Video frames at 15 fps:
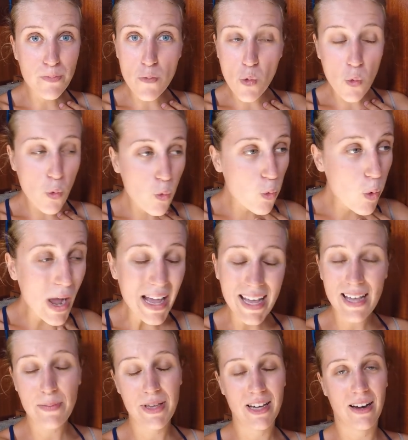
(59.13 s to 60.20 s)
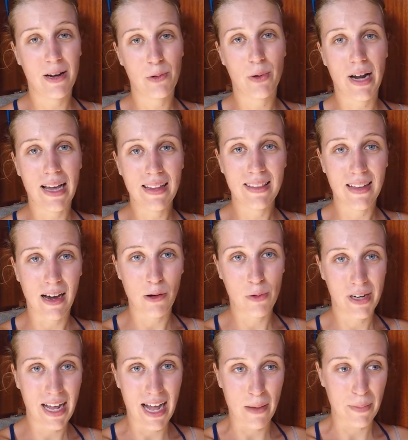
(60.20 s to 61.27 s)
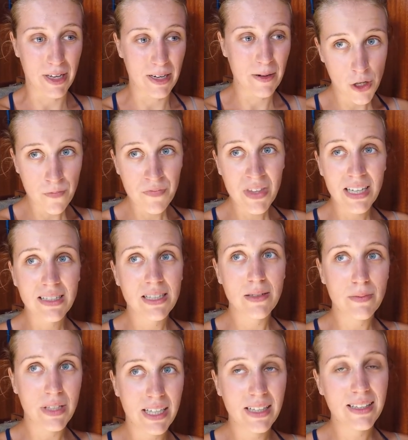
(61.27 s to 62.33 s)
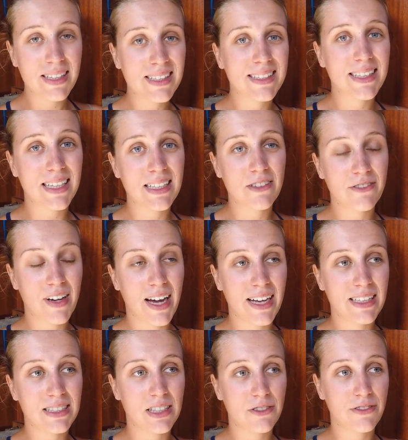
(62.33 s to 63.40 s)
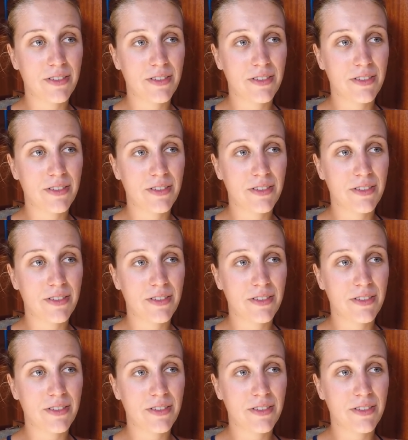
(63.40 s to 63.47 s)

way beyond what I thought would happen. To me, this signifies the